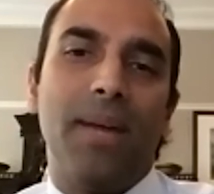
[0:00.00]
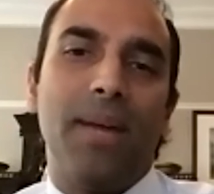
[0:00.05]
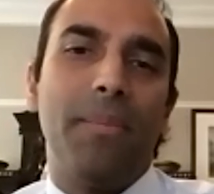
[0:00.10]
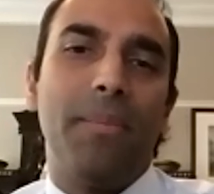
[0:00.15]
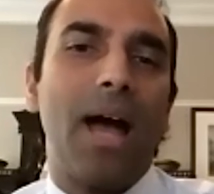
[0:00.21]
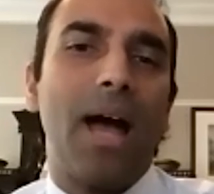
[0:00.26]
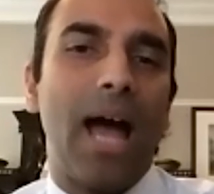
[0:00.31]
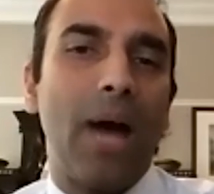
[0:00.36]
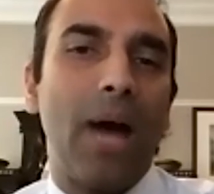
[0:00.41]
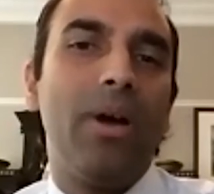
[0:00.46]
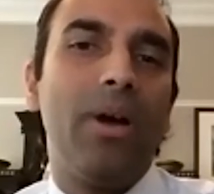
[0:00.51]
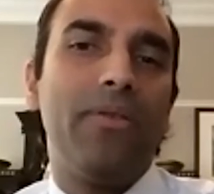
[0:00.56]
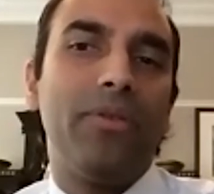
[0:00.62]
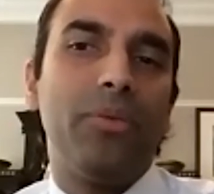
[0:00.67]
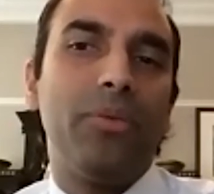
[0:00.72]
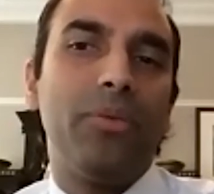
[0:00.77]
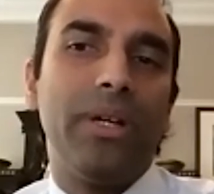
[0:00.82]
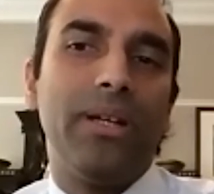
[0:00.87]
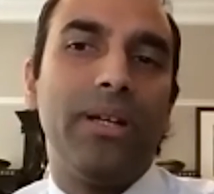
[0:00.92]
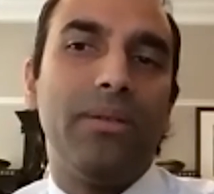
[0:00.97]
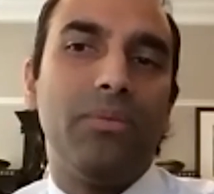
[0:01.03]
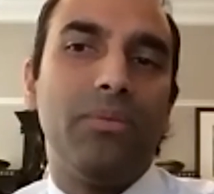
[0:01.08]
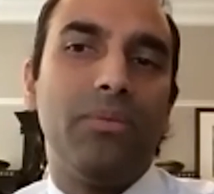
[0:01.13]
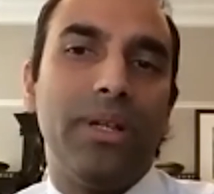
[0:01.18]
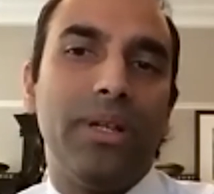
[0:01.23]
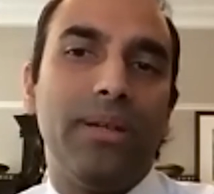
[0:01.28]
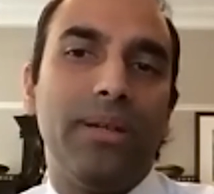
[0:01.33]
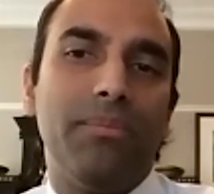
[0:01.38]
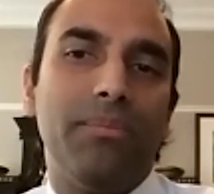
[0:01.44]
However,
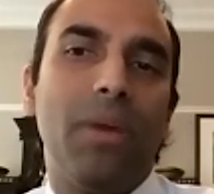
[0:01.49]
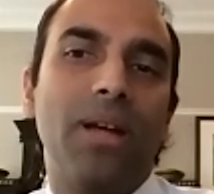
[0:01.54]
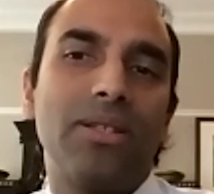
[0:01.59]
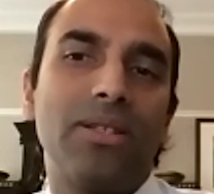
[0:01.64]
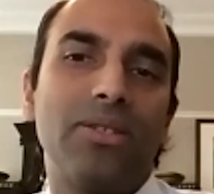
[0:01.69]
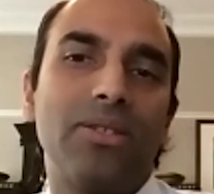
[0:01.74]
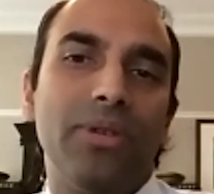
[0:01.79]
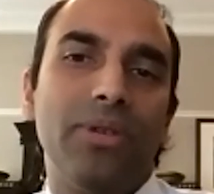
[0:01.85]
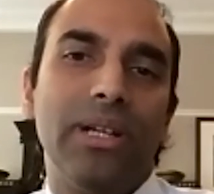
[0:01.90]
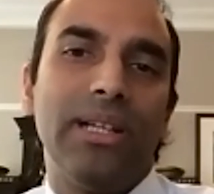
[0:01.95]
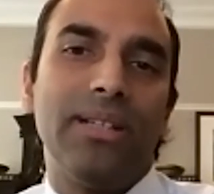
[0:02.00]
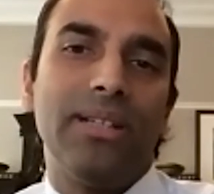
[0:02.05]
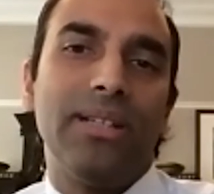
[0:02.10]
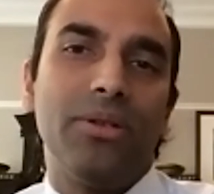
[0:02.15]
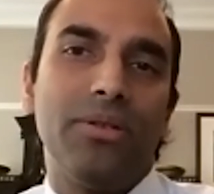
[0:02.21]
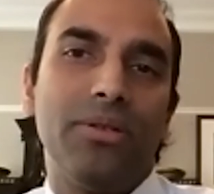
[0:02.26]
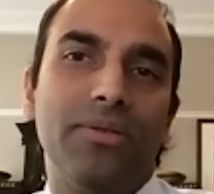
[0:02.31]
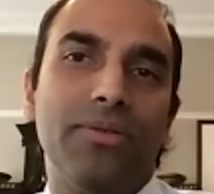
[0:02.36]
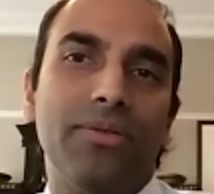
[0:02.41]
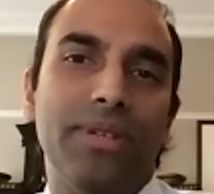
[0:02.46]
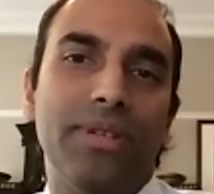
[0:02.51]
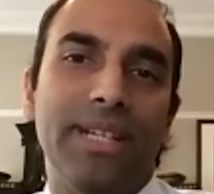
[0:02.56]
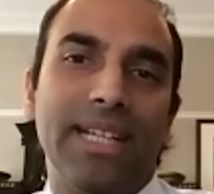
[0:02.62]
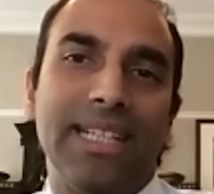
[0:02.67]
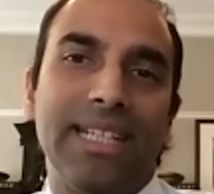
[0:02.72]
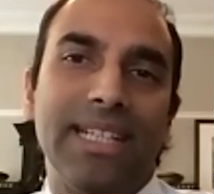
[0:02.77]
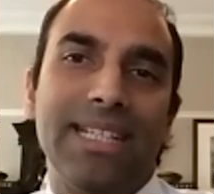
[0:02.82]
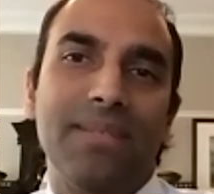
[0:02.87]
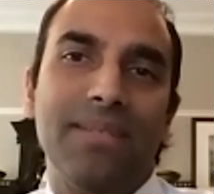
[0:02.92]
we must really sort of
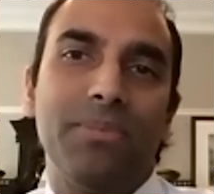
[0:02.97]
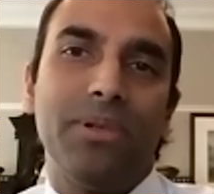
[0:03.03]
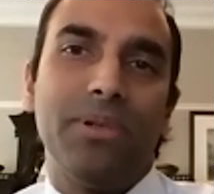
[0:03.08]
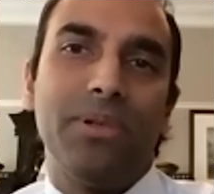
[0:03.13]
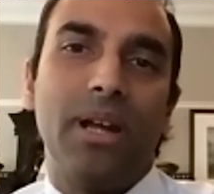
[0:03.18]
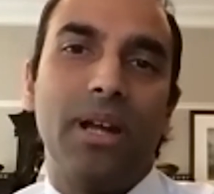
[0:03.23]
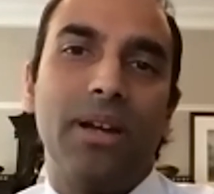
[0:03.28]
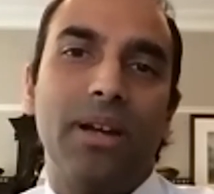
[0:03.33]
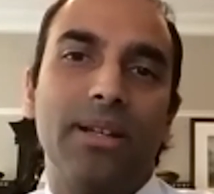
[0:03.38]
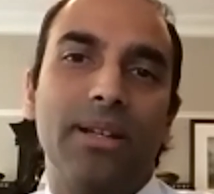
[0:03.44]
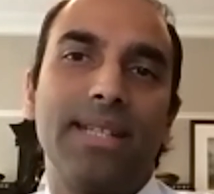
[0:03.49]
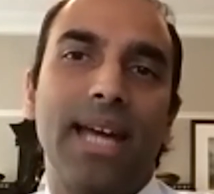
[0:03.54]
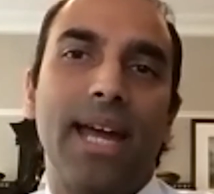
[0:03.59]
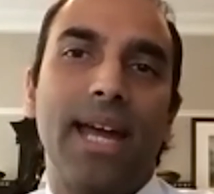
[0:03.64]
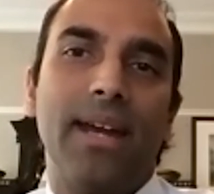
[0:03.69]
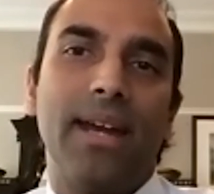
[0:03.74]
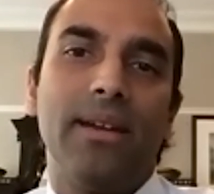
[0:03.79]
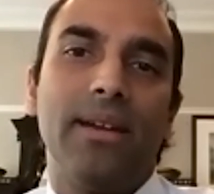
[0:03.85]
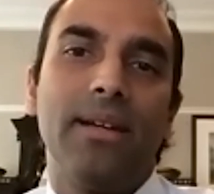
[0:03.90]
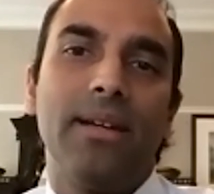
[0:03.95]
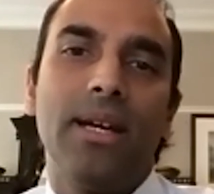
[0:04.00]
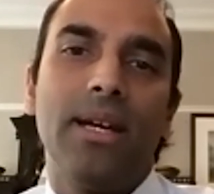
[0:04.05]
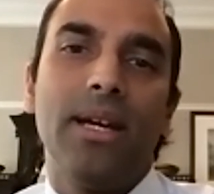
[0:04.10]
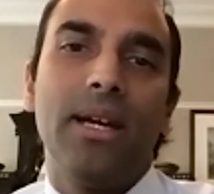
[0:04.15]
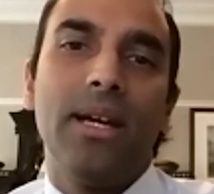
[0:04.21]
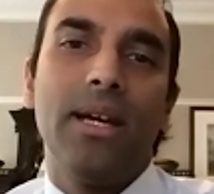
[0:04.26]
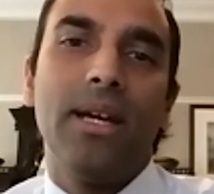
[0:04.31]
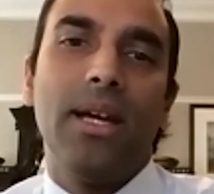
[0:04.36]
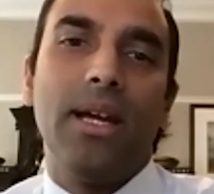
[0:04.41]
dig deeper and understand,
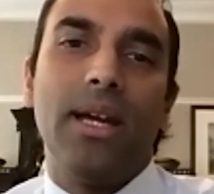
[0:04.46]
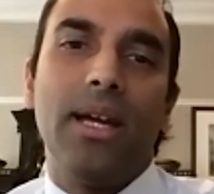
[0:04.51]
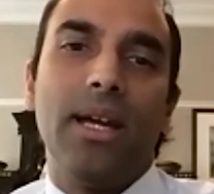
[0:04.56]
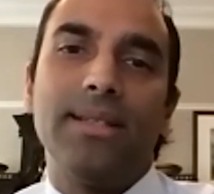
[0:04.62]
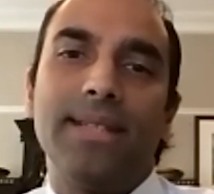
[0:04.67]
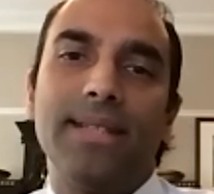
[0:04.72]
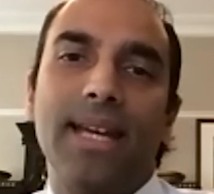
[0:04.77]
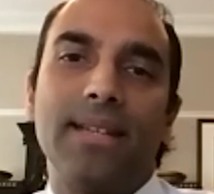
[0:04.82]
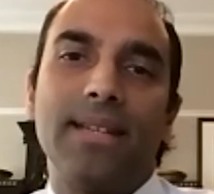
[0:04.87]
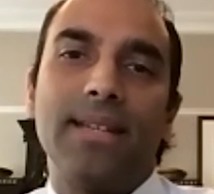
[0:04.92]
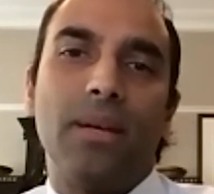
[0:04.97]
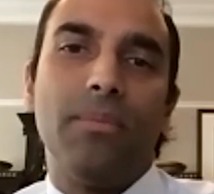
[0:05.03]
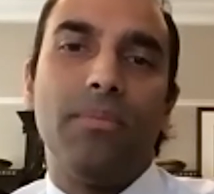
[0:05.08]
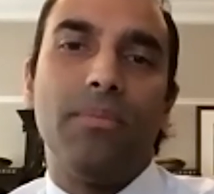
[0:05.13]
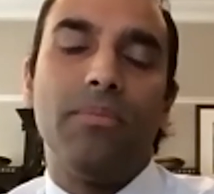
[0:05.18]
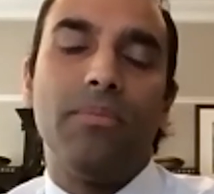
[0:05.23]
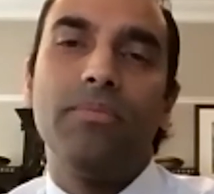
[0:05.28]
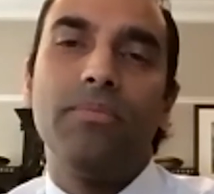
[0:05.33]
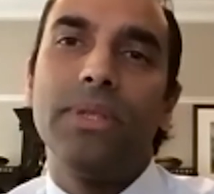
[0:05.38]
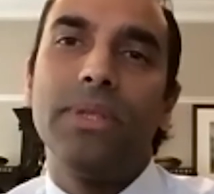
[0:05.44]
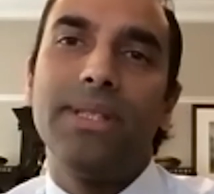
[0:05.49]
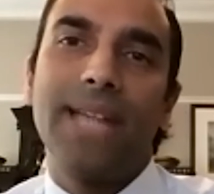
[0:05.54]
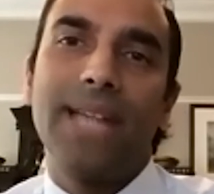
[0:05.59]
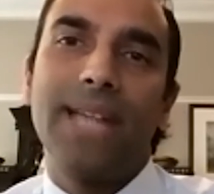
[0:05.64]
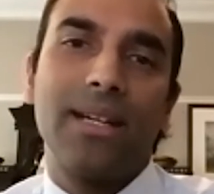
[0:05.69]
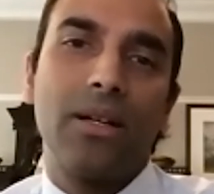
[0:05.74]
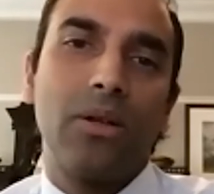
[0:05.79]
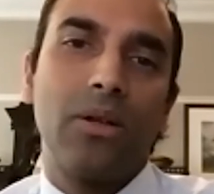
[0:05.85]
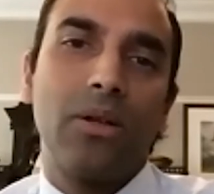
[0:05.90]
is there some
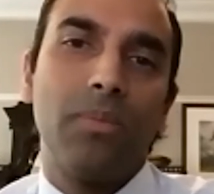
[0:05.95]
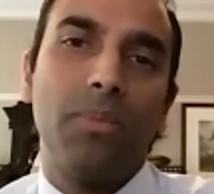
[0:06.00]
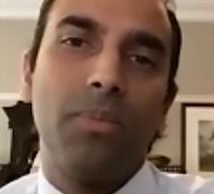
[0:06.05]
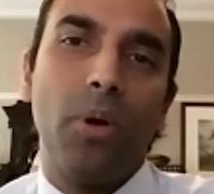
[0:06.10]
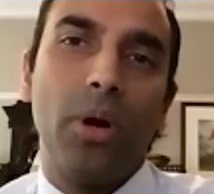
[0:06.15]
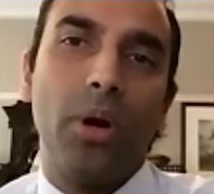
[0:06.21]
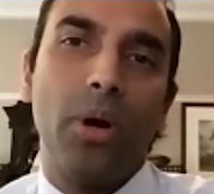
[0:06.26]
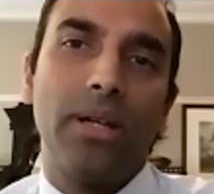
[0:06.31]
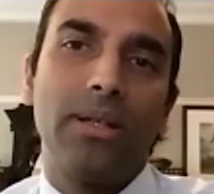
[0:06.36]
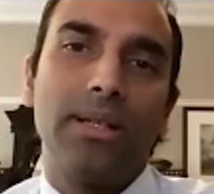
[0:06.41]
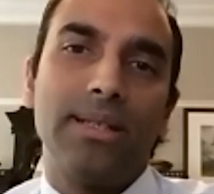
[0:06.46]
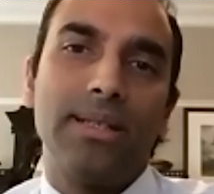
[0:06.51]
technical point?